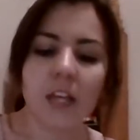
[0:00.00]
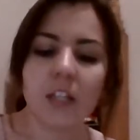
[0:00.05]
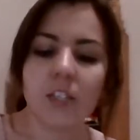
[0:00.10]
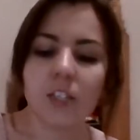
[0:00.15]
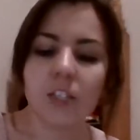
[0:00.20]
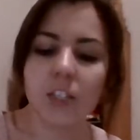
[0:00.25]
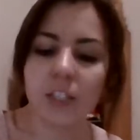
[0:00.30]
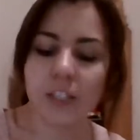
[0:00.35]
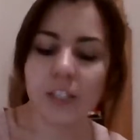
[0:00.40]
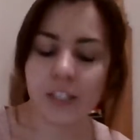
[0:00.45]

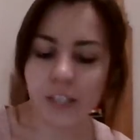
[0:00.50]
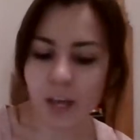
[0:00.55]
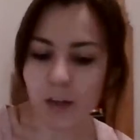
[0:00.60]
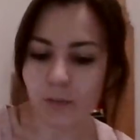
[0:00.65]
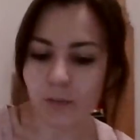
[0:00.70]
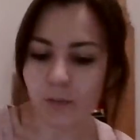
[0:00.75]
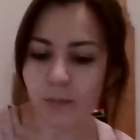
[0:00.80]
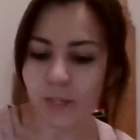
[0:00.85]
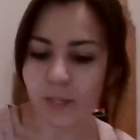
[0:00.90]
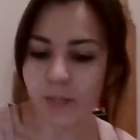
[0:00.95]
She could tell
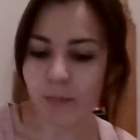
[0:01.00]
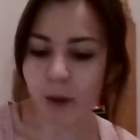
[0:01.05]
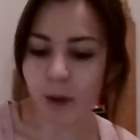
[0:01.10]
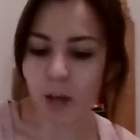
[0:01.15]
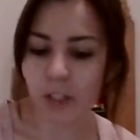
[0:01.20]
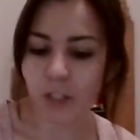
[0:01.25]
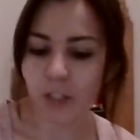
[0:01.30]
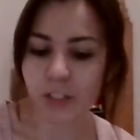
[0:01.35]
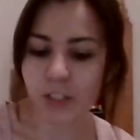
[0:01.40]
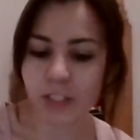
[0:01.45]
from his
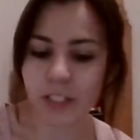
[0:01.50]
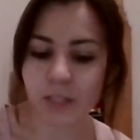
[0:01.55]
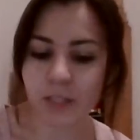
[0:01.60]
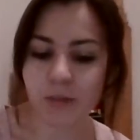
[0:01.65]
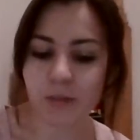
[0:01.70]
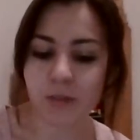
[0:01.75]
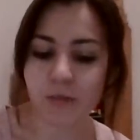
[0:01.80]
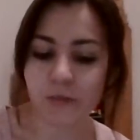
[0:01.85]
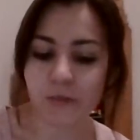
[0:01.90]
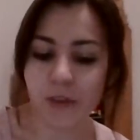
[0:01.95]
posture that he
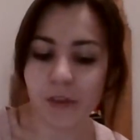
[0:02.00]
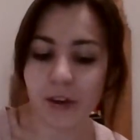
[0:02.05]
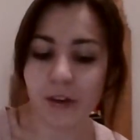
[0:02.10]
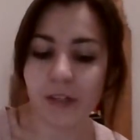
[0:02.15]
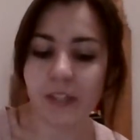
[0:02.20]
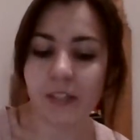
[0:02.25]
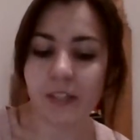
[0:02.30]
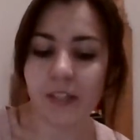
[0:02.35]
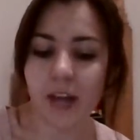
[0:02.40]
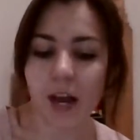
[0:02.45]
was
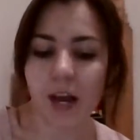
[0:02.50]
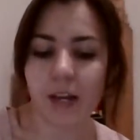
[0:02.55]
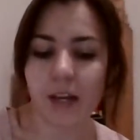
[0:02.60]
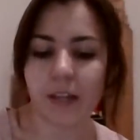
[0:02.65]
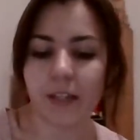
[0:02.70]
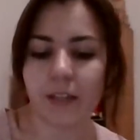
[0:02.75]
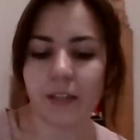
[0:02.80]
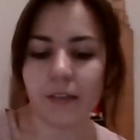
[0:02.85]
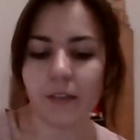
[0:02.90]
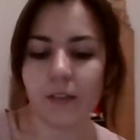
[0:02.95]
very
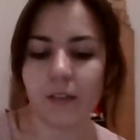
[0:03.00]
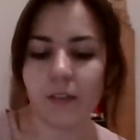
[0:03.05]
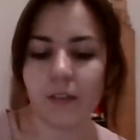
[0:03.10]
tired.